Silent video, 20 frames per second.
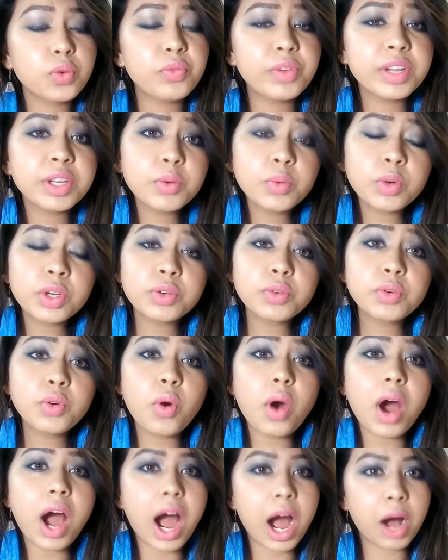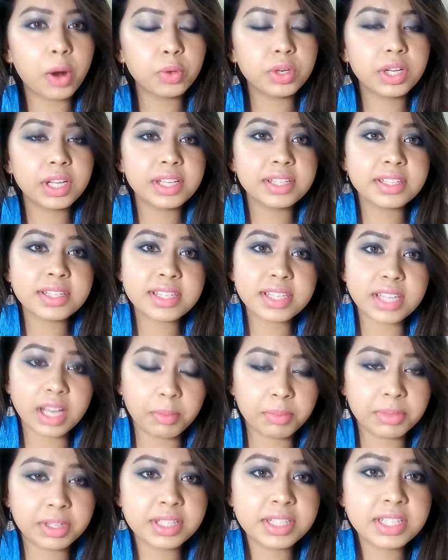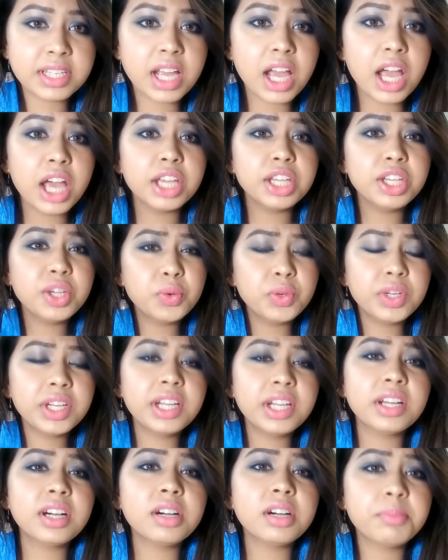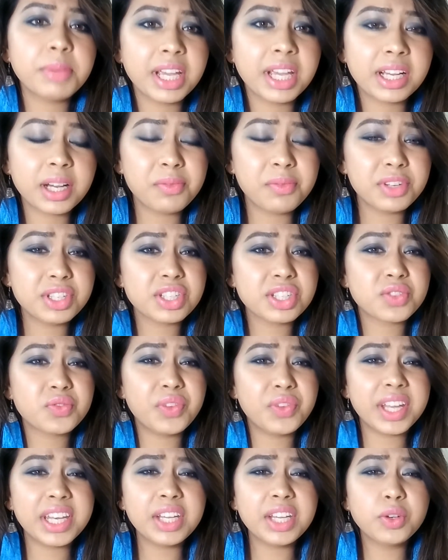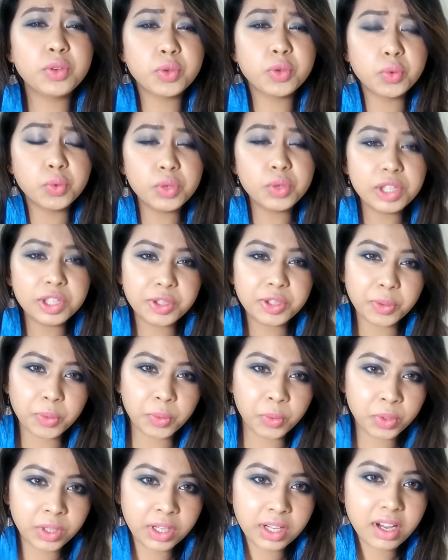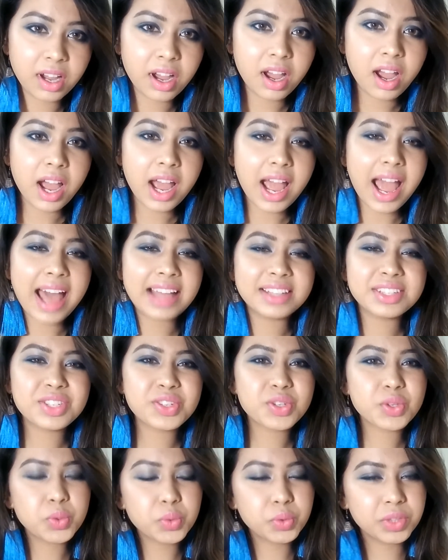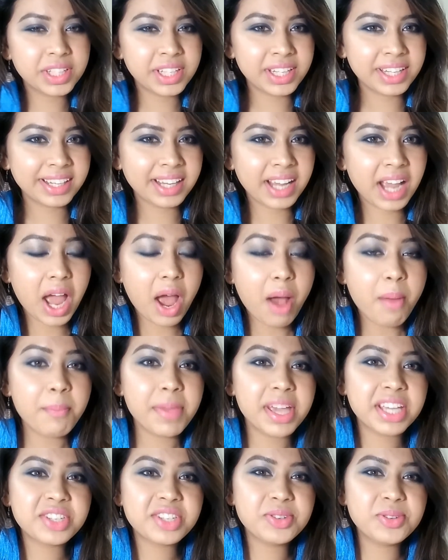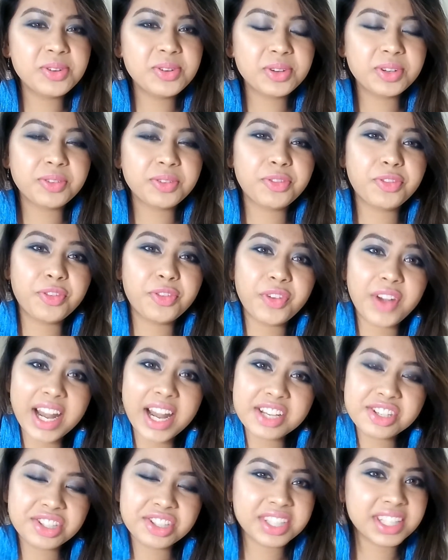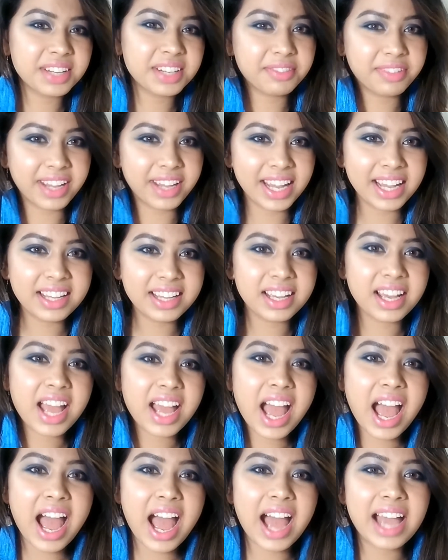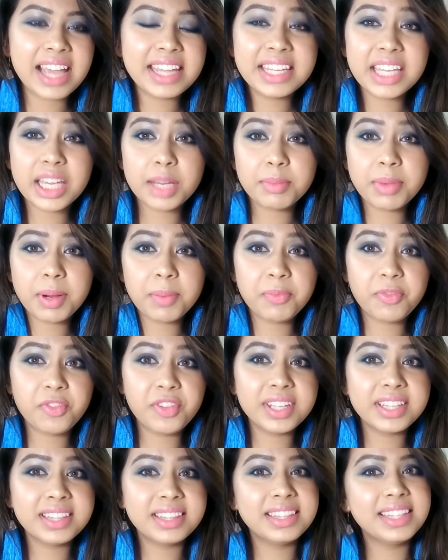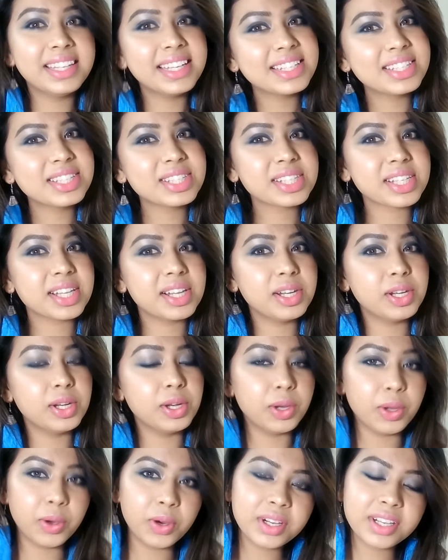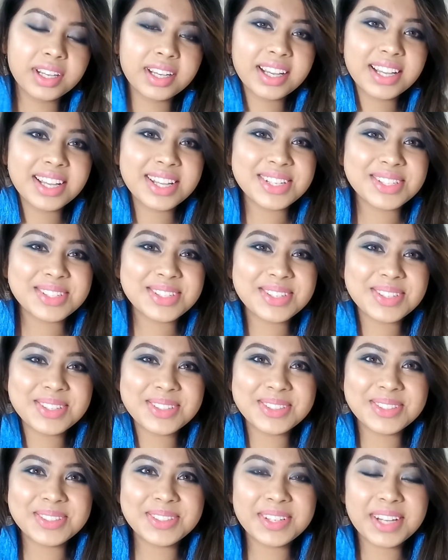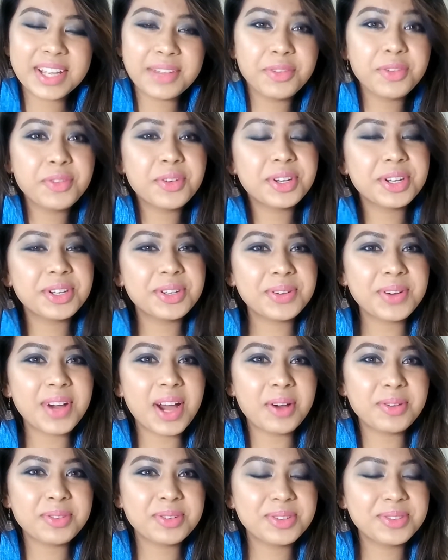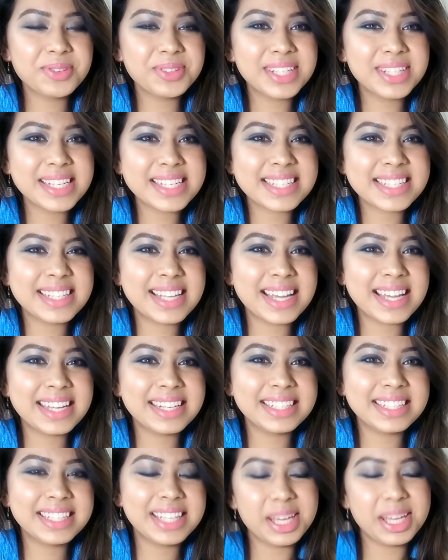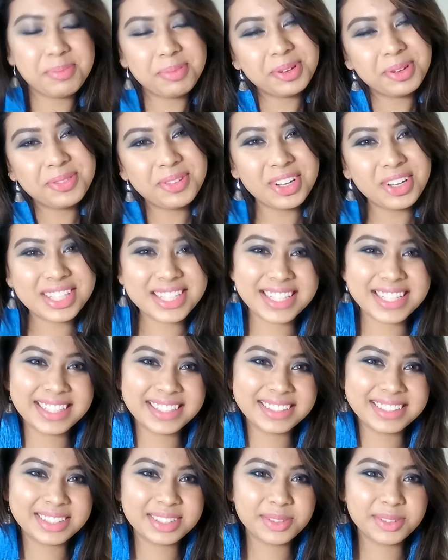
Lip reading: So when you want to go out in summers, you need a makeup which is very cool toned and soothing, makes you look fresh and awake. I came up with this look. So if you want to know how to do this, then keep on watching.